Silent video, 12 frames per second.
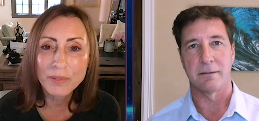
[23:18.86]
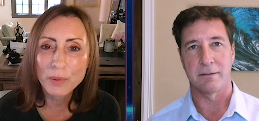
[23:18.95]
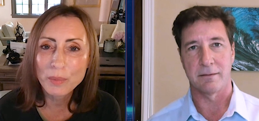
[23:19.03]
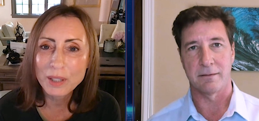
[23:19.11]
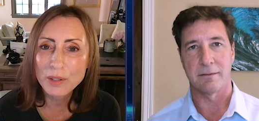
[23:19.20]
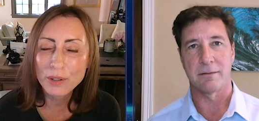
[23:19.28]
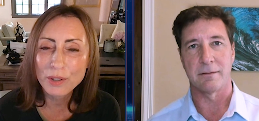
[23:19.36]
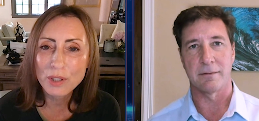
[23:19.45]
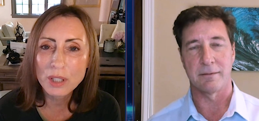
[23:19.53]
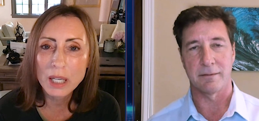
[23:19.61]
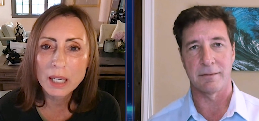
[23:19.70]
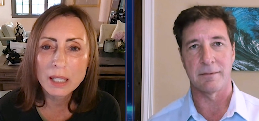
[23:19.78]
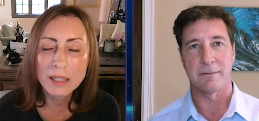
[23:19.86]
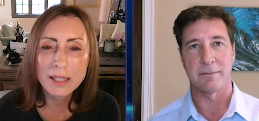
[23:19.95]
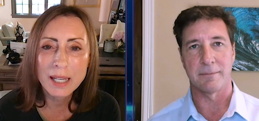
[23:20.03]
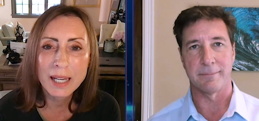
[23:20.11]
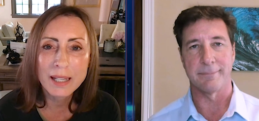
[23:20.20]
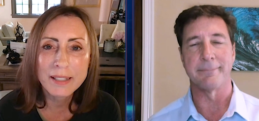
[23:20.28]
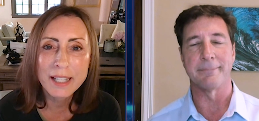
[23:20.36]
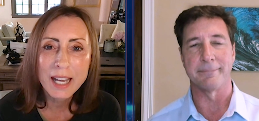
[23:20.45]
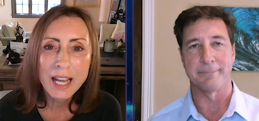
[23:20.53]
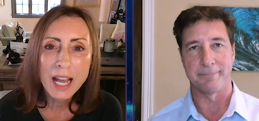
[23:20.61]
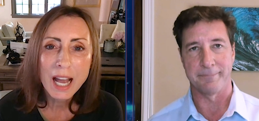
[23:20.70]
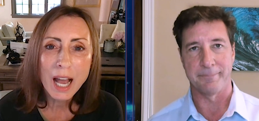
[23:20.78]
Speaker 1: different research studies, and
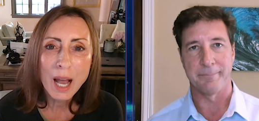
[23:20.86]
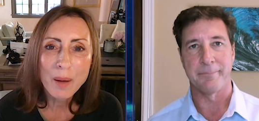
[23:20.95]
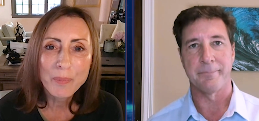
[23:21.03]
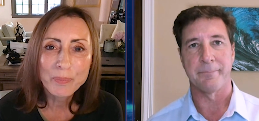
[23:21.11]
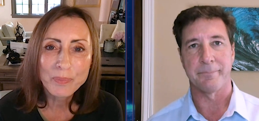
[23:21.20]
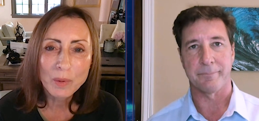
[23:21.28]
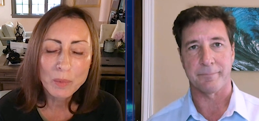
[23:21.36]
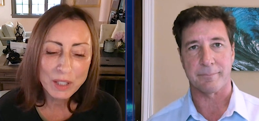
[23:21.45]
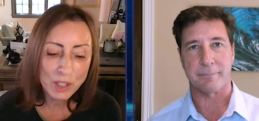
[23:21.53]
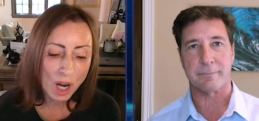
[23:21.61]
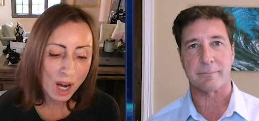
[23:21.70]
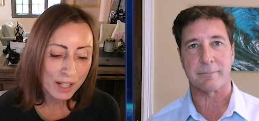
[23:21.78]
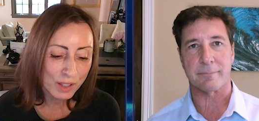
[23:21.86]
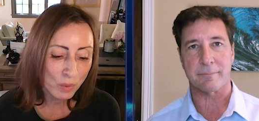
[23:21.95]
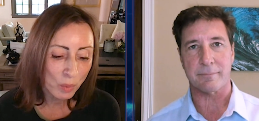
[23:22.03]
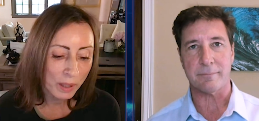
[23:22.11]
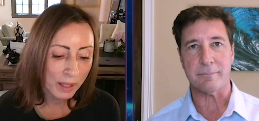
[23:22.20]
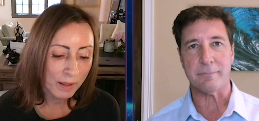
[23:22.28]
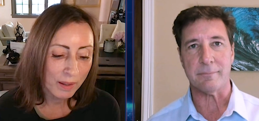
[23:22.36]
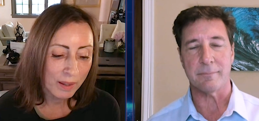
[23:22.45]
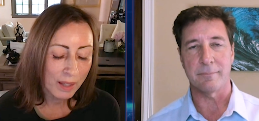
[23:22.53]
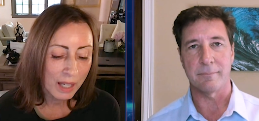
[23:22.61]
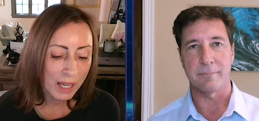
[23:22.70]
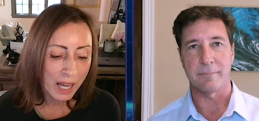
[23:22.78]
um, we talked
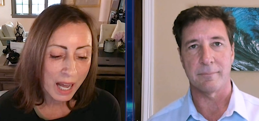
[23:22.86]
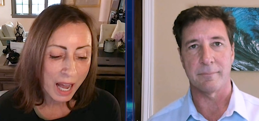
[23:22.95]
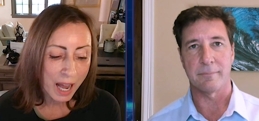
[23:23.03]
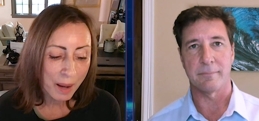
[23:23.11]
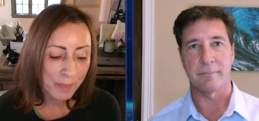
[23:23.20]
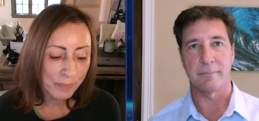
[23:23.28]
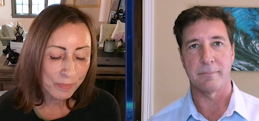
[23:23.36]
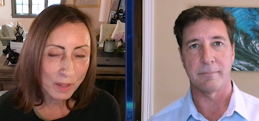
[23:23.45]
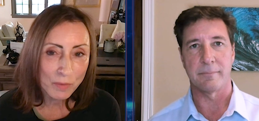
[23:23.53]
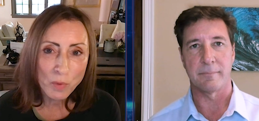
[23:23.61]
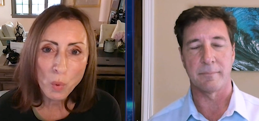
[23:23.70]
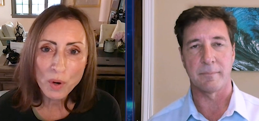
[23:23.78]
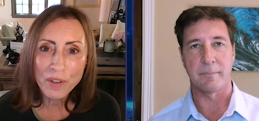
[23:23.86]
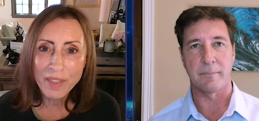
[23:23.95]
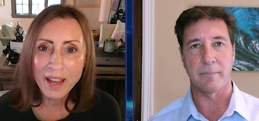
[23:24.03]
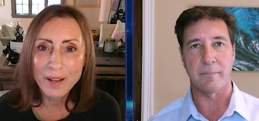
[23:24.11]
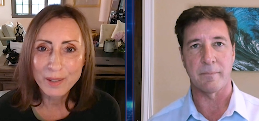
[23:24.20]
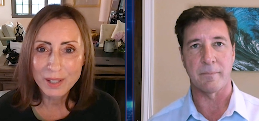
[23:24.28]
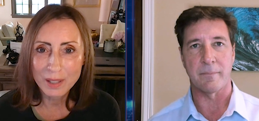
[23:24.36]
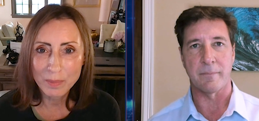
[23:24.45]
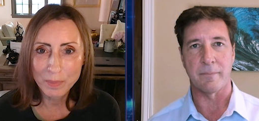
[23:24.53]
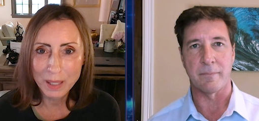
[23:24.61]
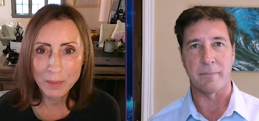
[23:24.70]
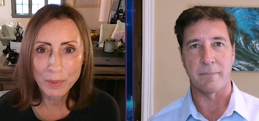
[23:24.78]
with um, 4,000
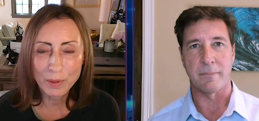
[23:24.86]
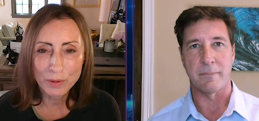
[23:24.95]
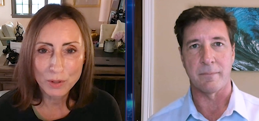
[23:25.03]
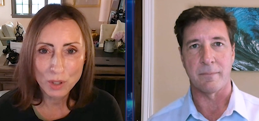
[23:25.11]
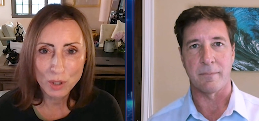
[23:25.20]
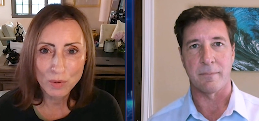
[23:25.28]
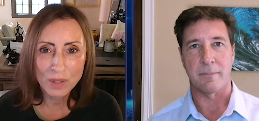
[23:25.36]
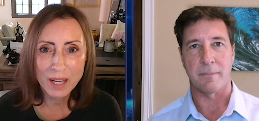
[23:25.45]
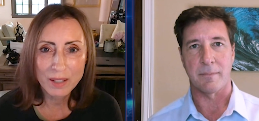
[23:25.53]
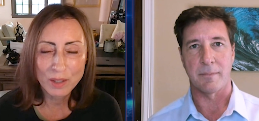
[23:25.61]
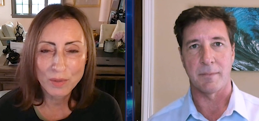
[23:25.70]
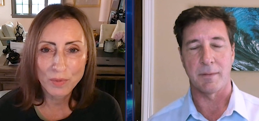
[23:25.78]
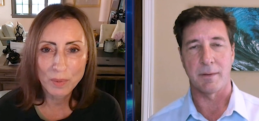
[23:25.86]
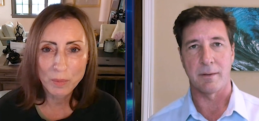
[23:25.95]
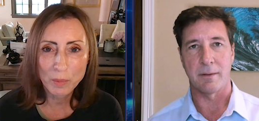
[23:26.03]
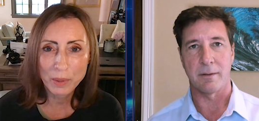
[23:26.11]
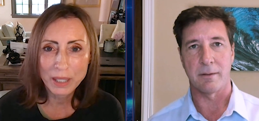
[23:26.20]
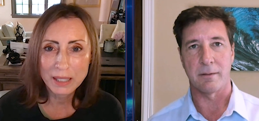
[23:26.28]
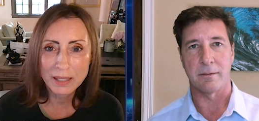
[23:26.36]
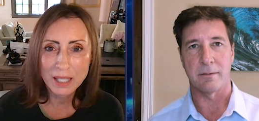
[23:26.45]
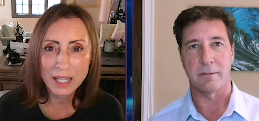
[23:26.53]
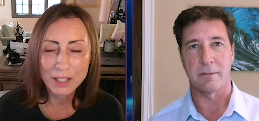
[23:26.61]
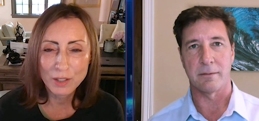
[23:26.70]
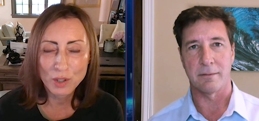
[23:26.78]
people, 2,000 from the brand
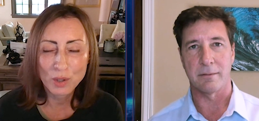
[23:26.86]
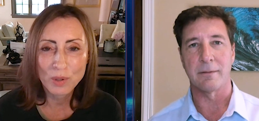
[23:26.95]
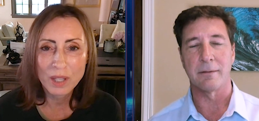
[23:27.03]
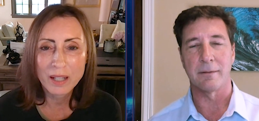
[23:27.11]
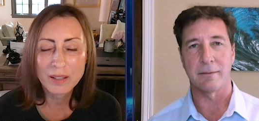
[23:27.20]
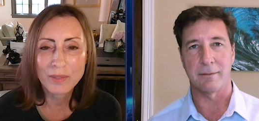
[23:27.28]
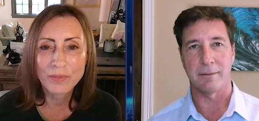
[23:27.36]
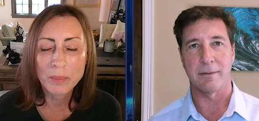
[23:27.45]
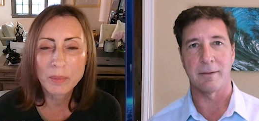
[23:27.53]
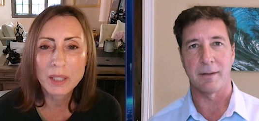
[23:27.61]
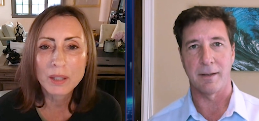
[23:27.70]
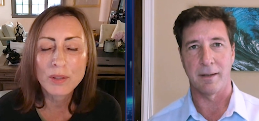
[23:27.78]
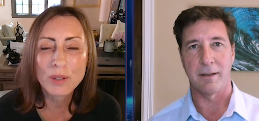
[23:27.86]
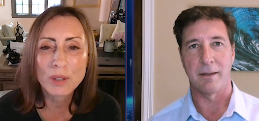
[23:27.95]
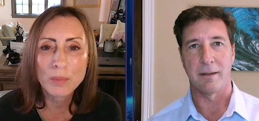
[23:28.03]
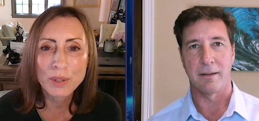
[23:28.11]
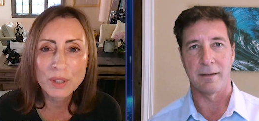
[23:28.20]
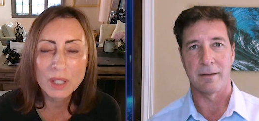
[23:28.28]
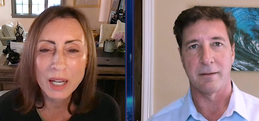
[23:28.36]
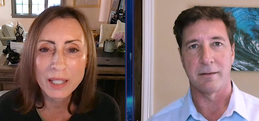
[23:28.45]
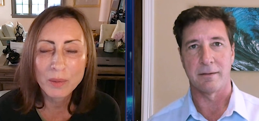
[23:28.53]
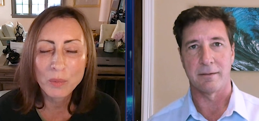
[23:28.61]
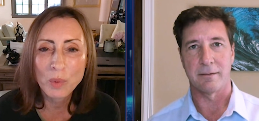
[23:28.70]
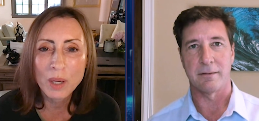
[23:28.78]
side and 2,000 from the consumer side.
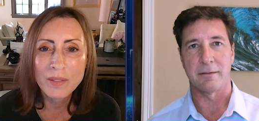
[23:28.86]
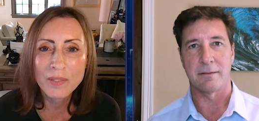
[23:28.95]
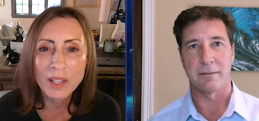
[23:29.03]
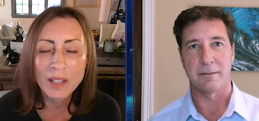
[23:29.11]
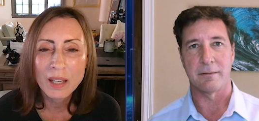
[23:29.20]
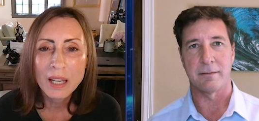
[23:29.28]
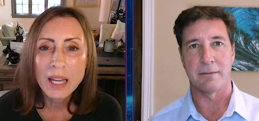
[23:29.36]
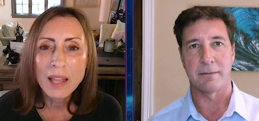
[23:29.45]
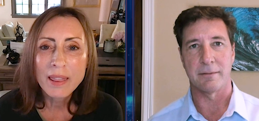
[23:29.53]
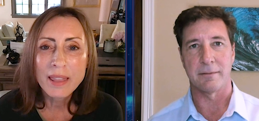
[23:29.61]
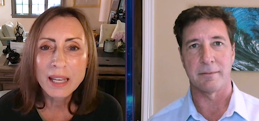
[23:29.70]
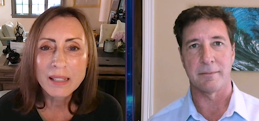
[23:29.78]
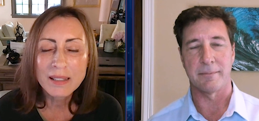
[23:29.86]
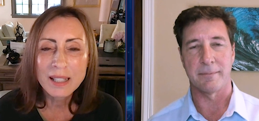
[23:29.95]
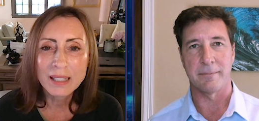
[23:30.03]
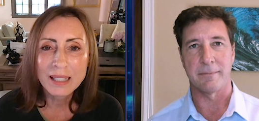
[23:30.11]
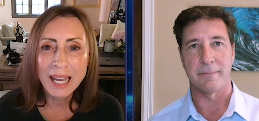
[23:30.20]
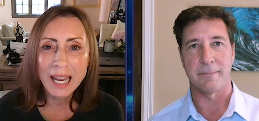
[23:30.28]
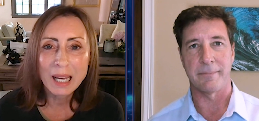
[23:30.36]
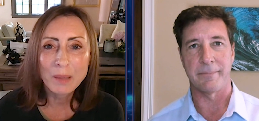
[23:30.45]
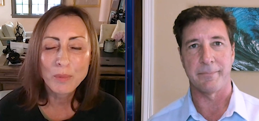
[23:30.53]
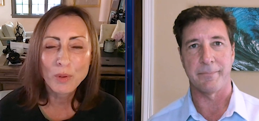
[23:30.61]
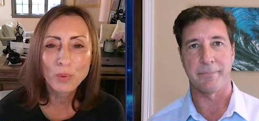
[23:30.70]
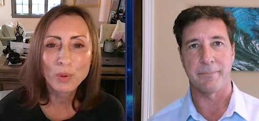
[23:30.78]
And one of the things that
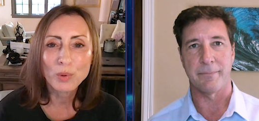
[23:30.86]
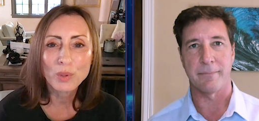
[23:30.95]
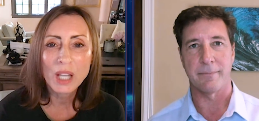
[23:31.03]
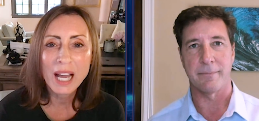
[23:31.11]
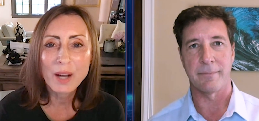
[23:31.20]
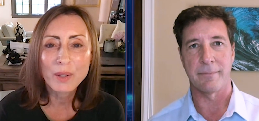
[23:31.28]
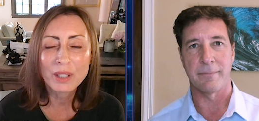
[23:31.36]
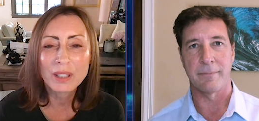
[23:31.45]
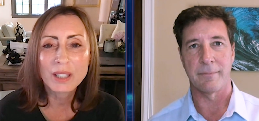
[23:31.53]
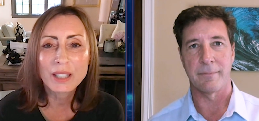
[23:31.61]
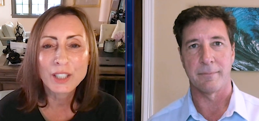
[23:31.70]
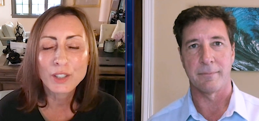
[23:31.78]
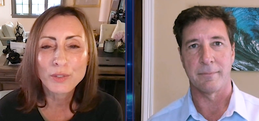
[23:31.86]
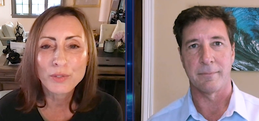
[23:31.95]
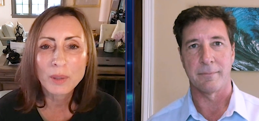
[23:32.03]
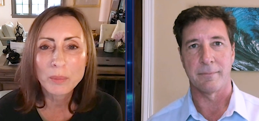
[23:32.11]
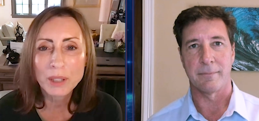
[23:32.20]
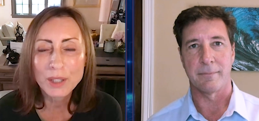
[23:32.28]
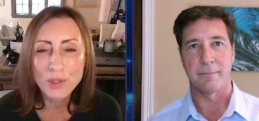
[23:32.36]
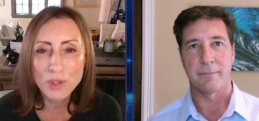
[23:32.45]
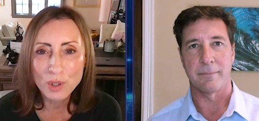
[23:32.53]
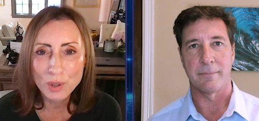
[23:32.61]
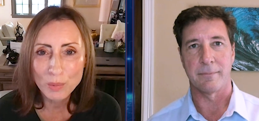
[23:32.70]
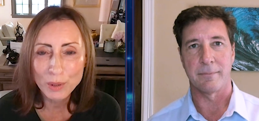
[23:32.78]
came through loud and clear from
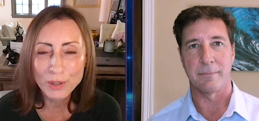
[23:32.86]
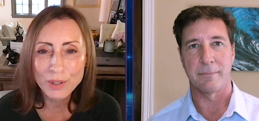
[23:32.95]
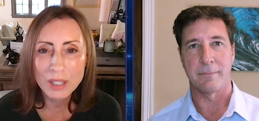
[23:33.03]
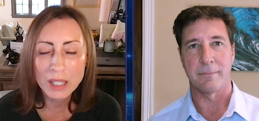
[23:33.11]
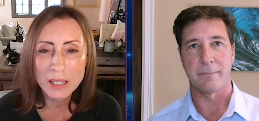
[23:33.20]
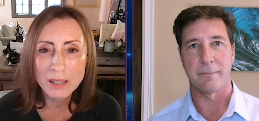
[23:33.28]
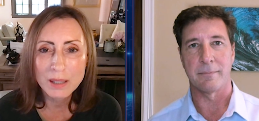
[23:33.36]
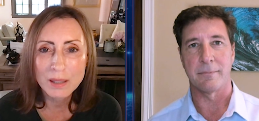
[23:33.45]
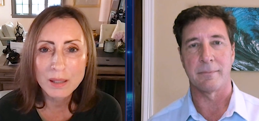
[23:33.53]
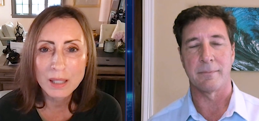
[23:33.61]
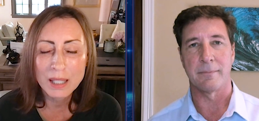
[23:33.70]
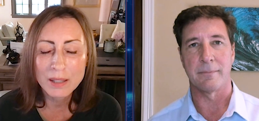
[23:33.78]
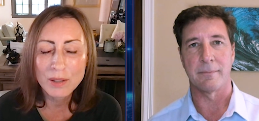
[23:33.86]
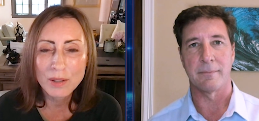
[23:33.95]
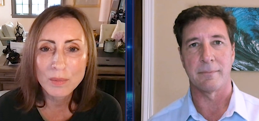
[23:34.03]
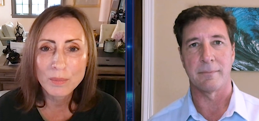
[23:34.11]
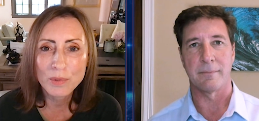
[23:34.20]
consumers is is